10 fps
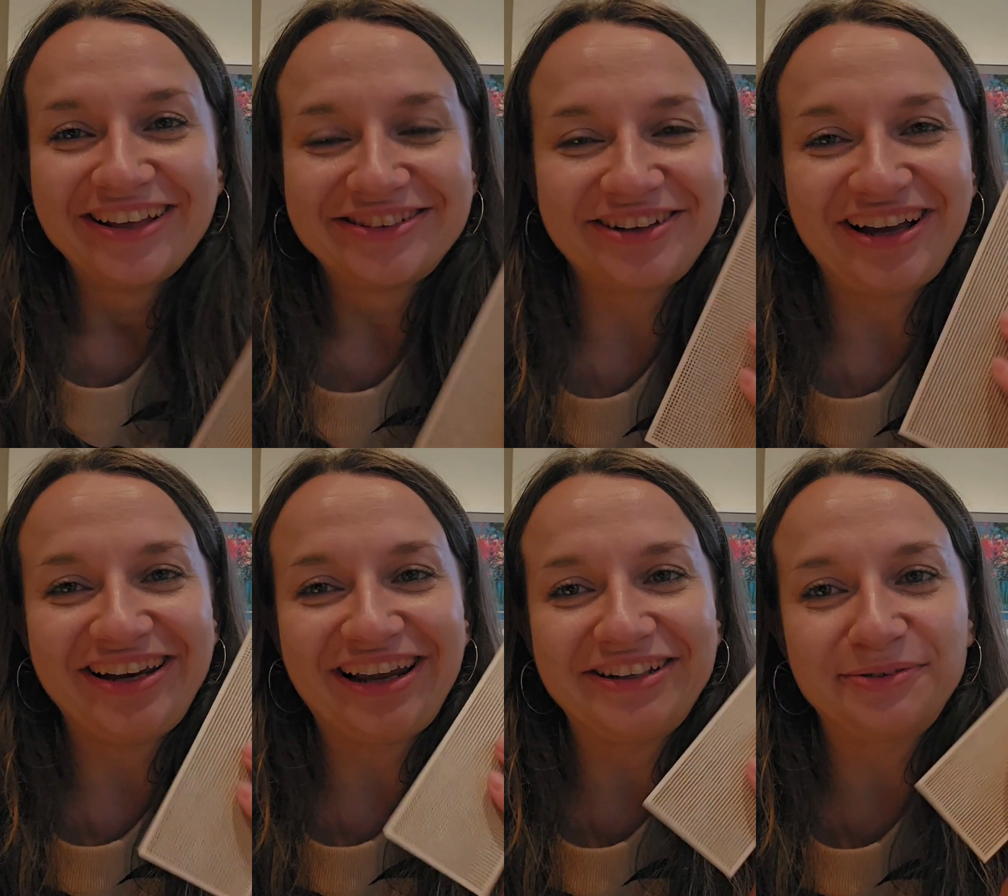So I
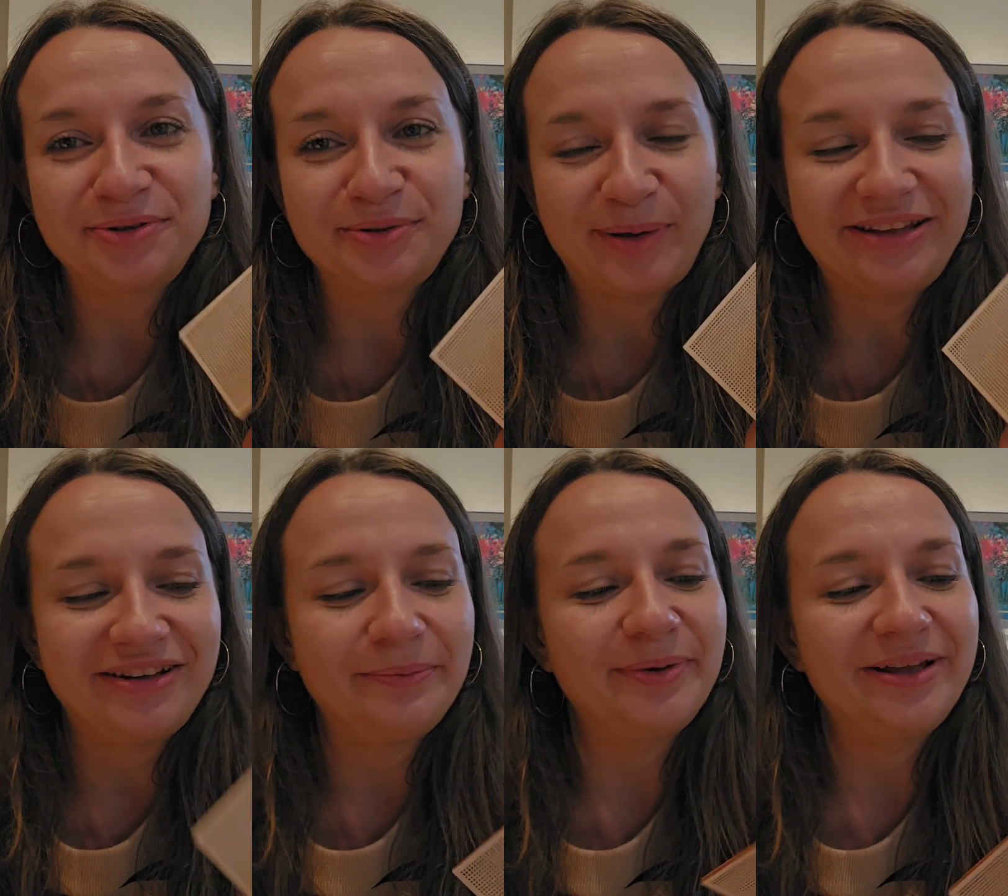like the wood
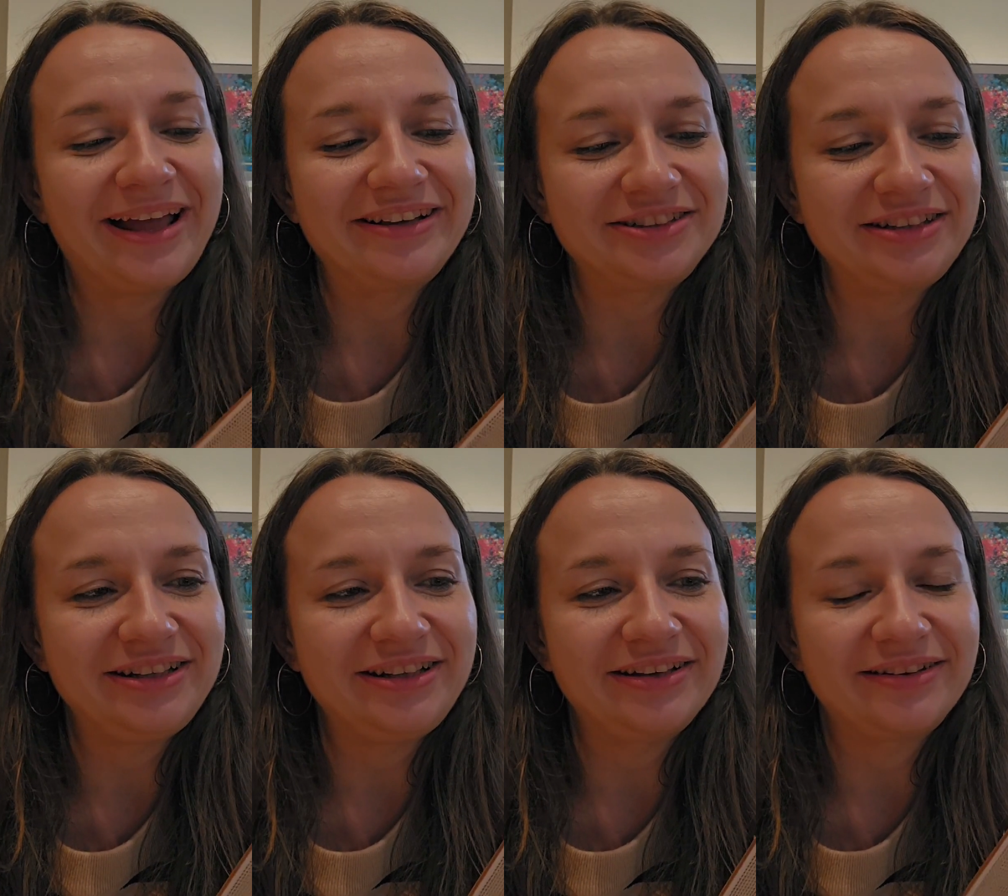better, but
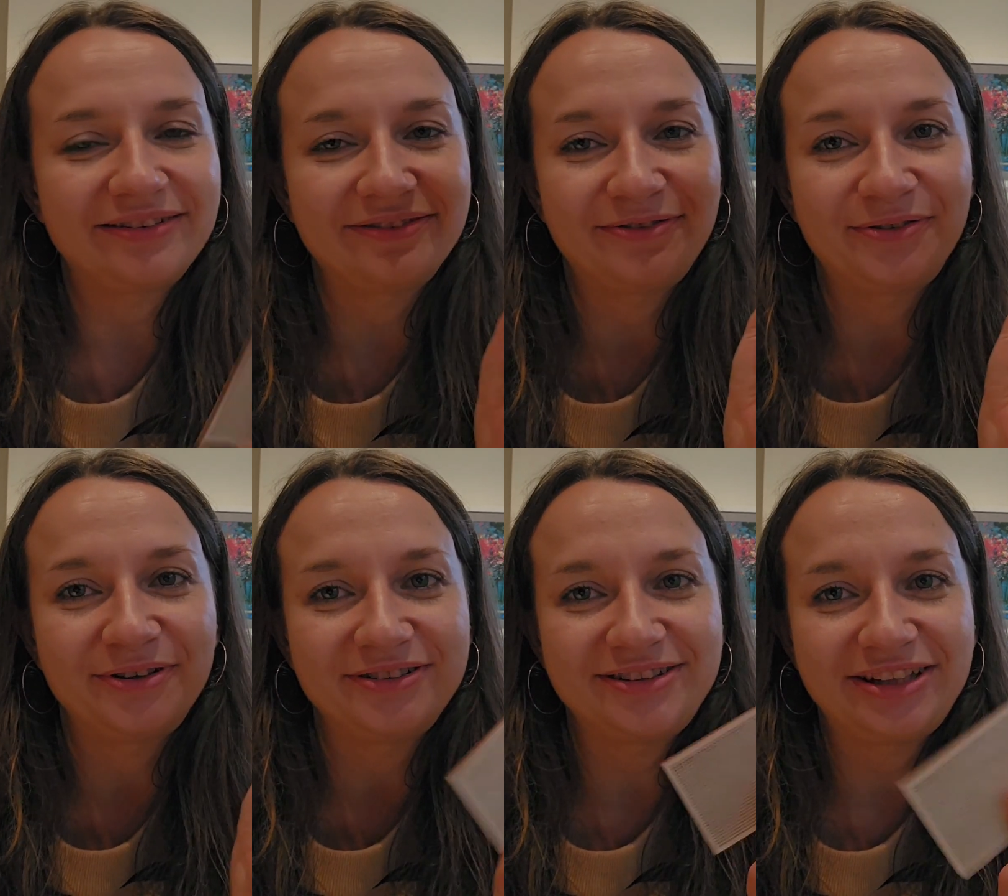actually
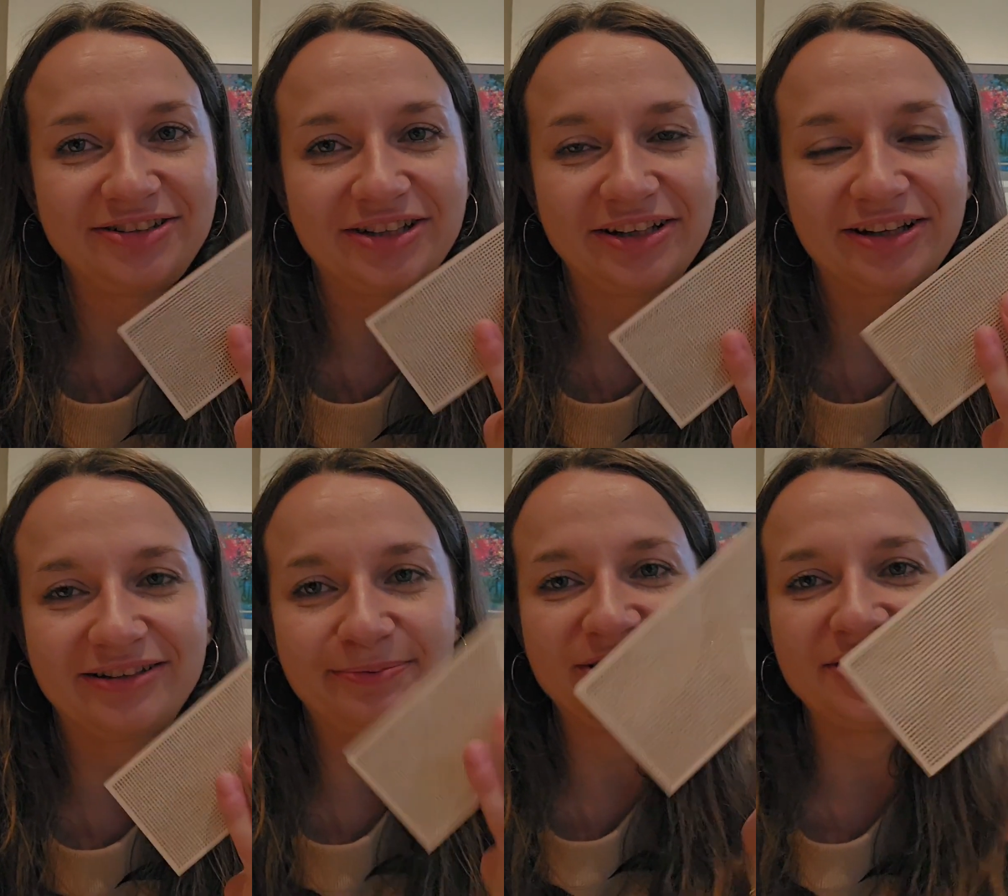for stitching,
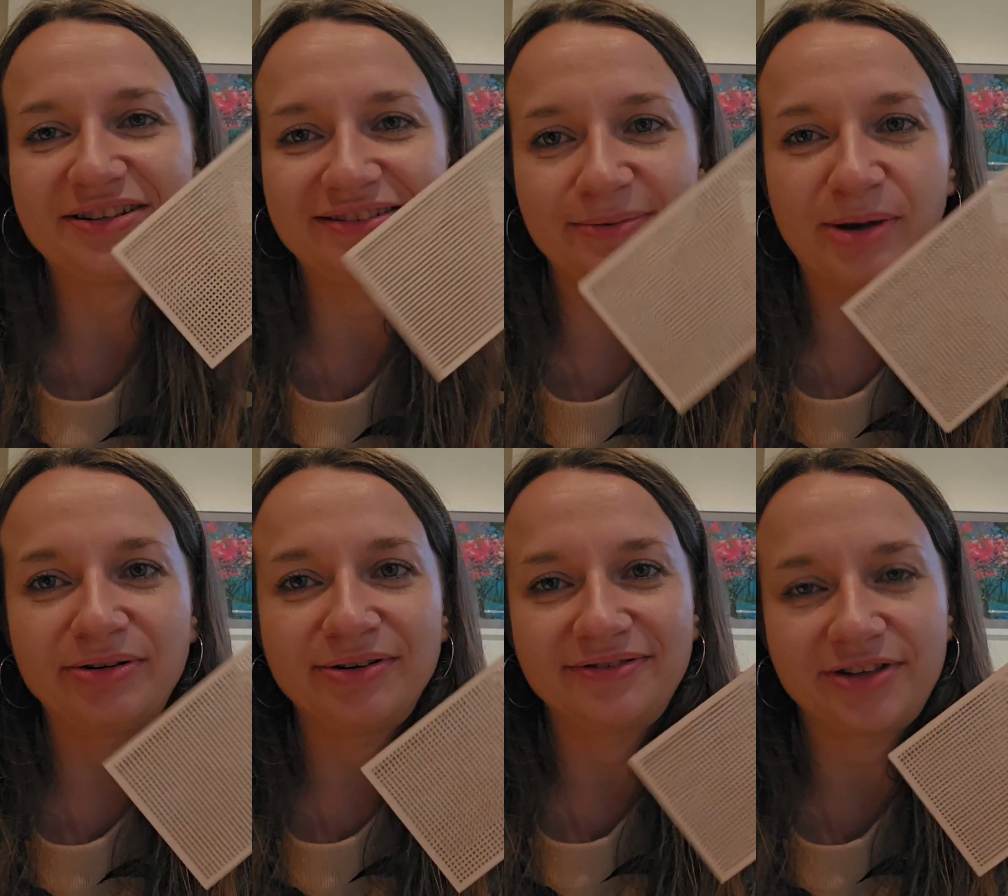especially this
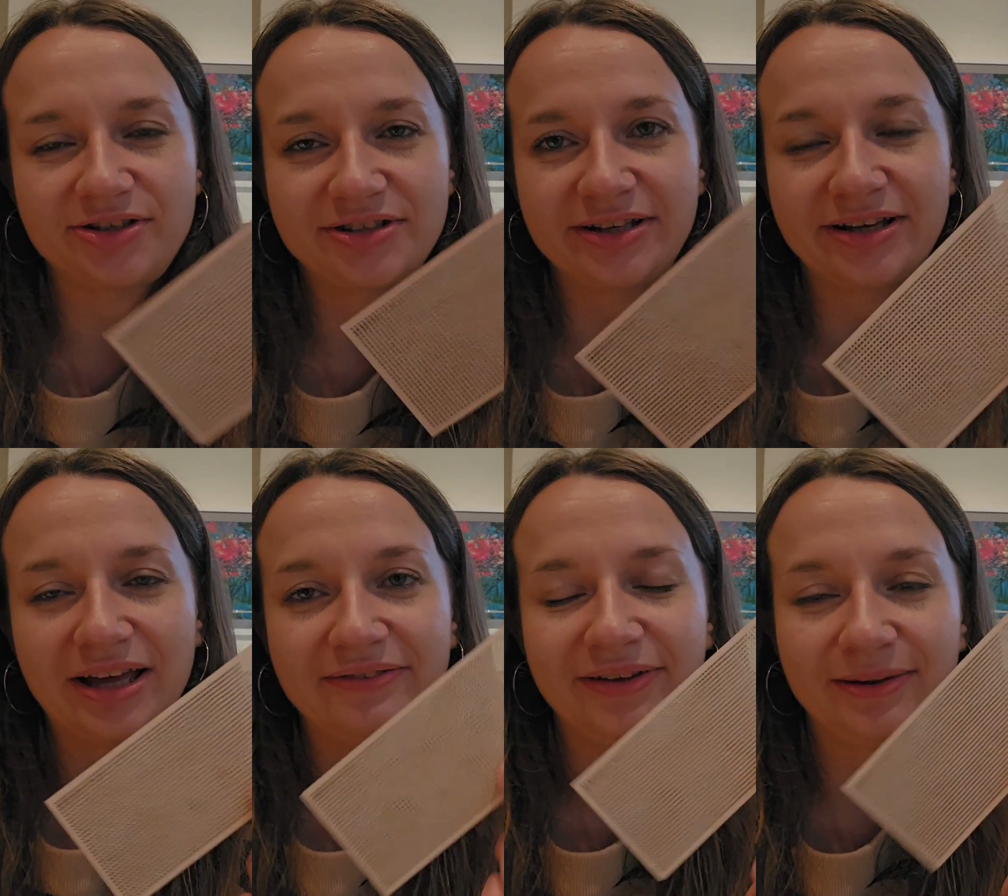amount of stitching,
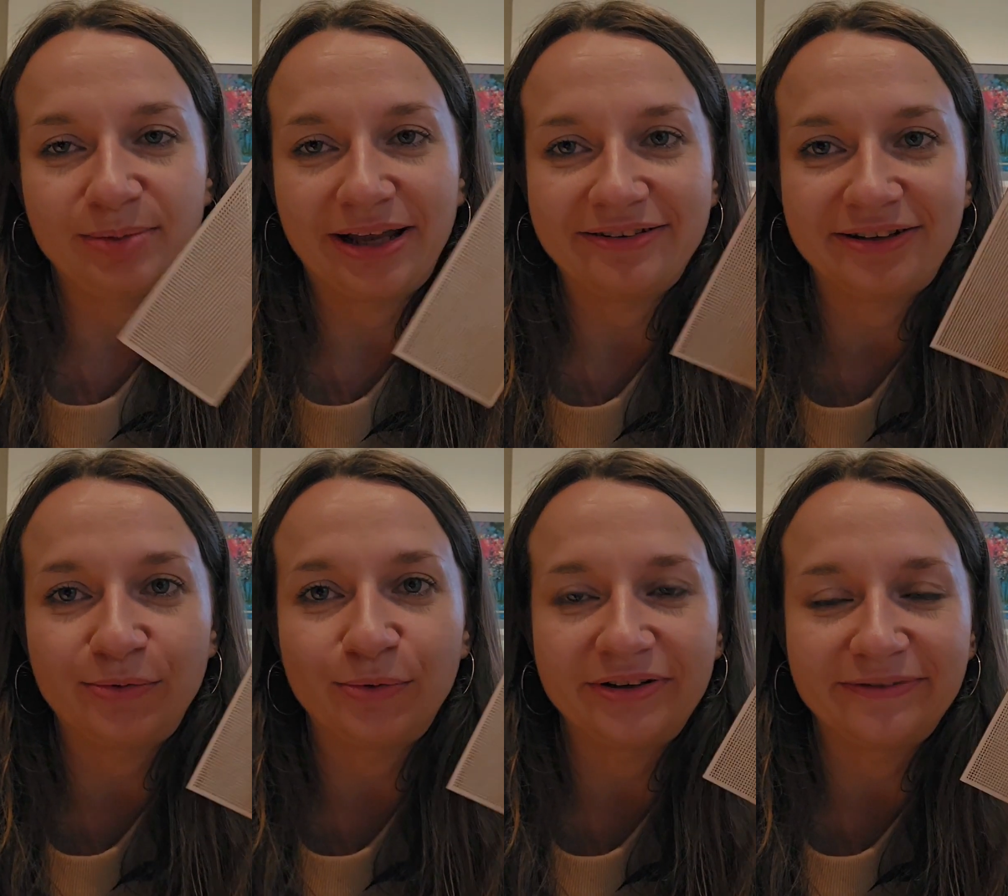I think
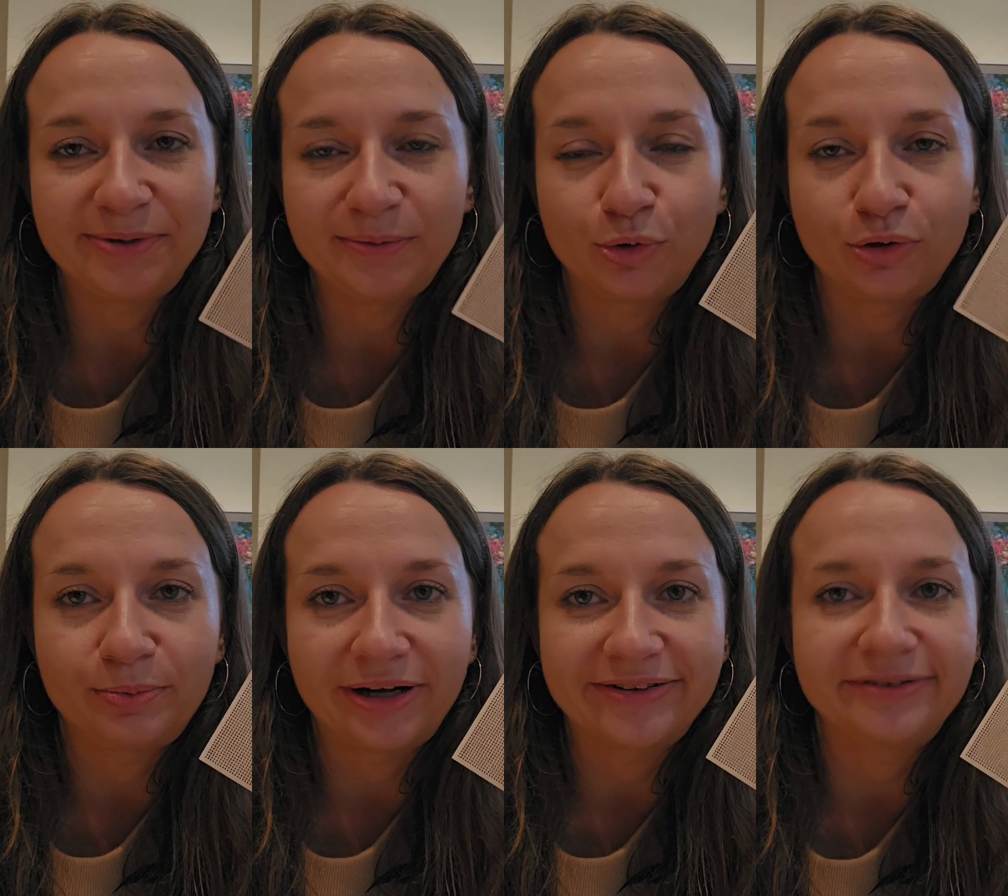plastic would have been more
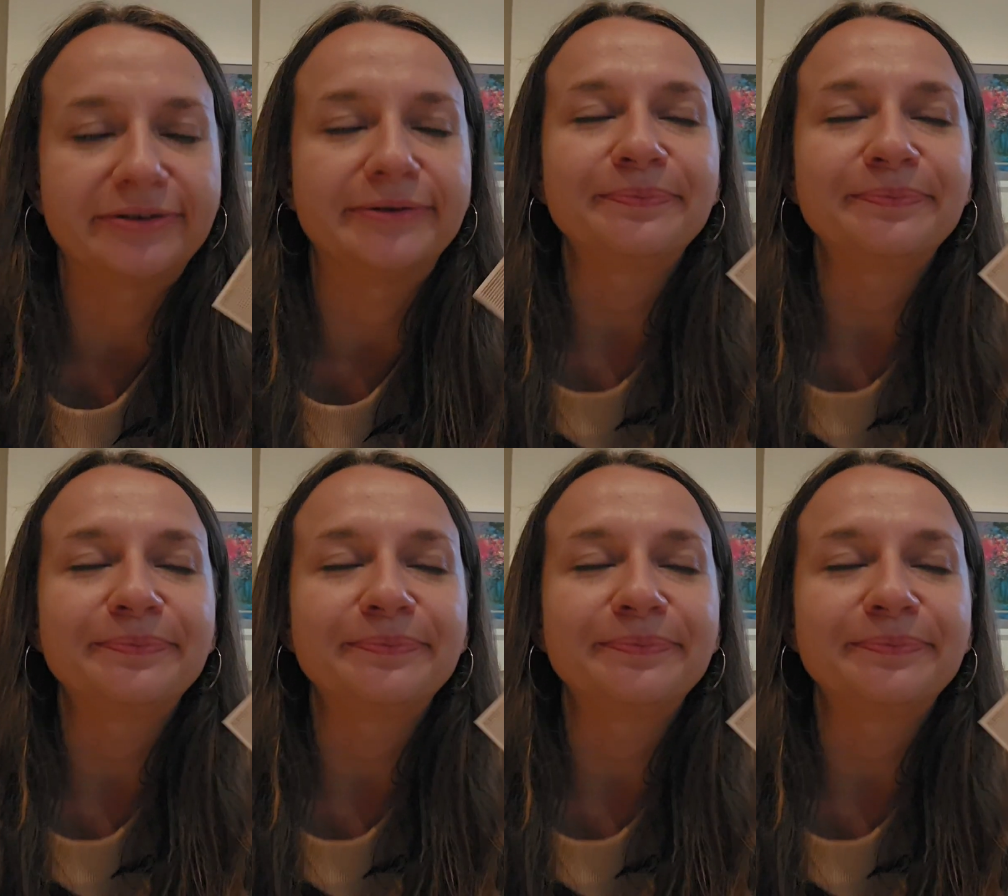practical.